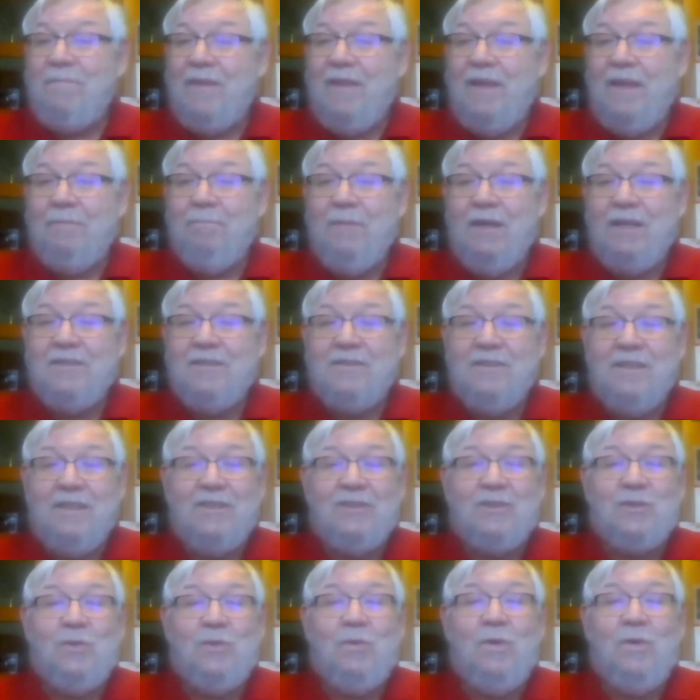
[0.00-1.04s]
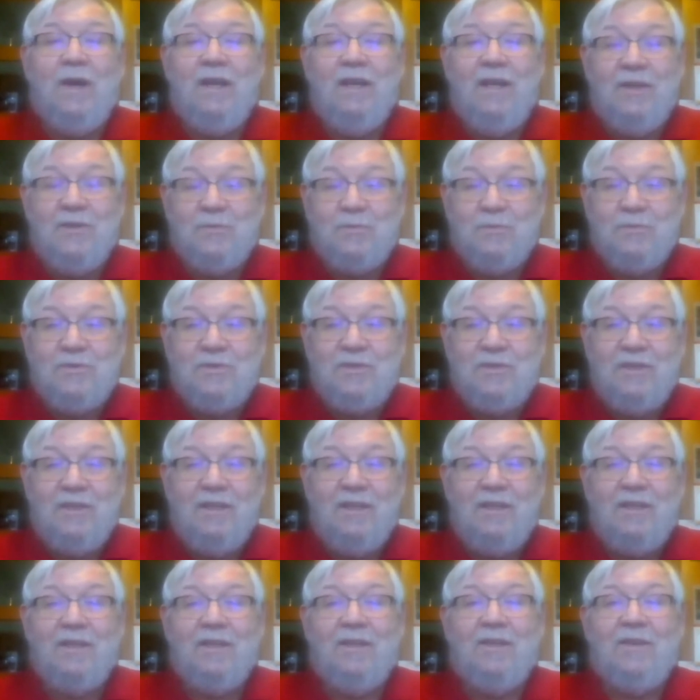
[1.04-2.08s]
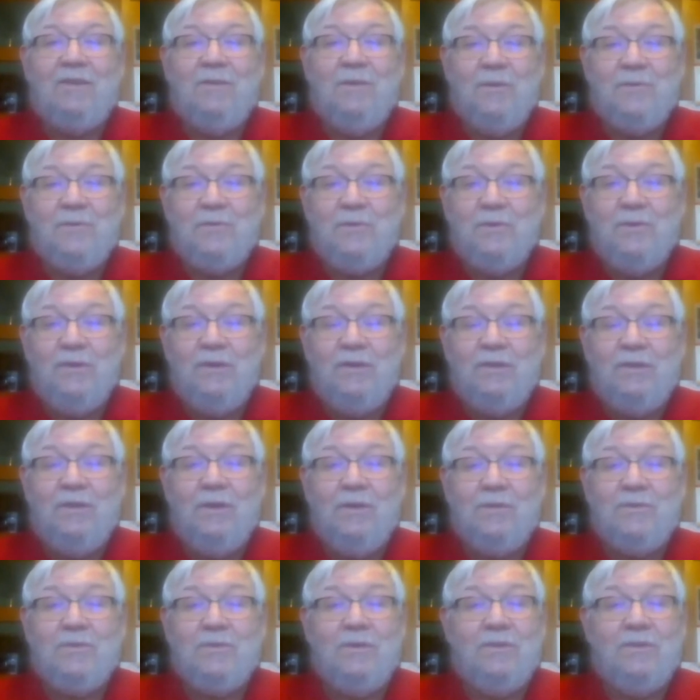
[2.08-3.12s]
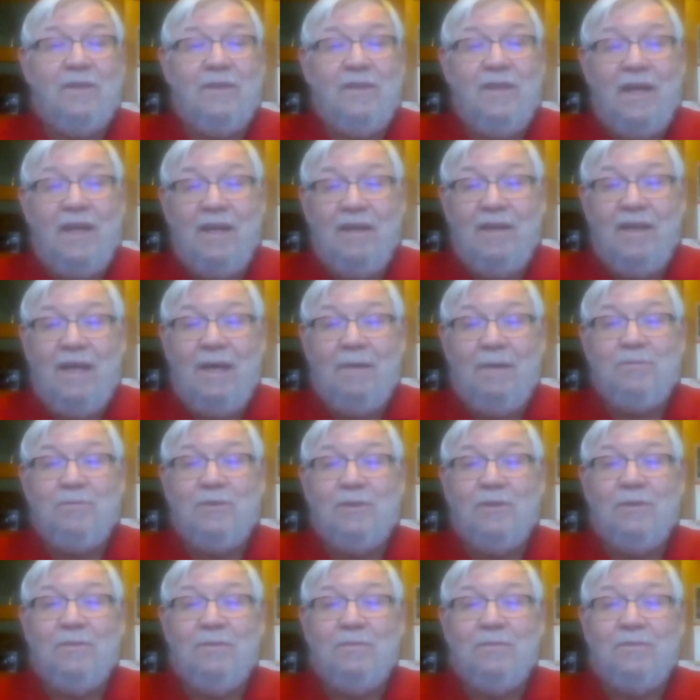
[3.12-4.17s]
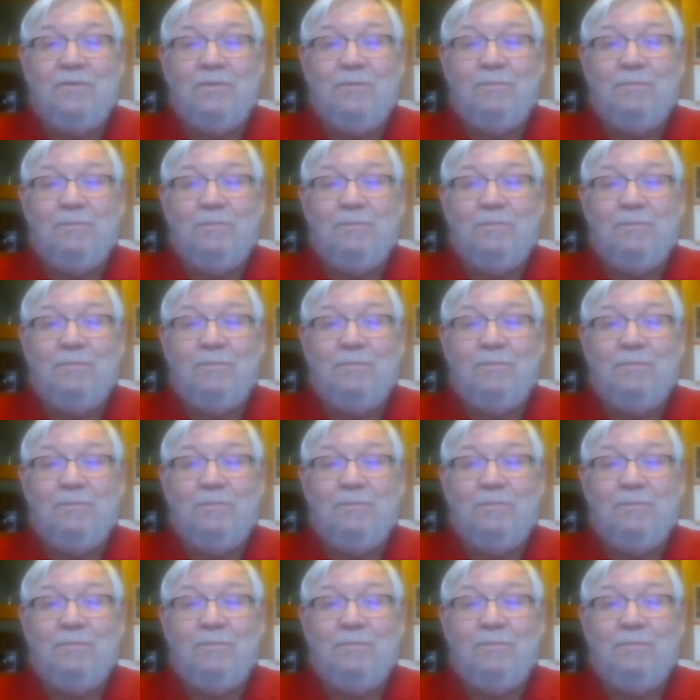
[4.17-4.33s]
That makes things quite interesting and getting closer and closer to that absolute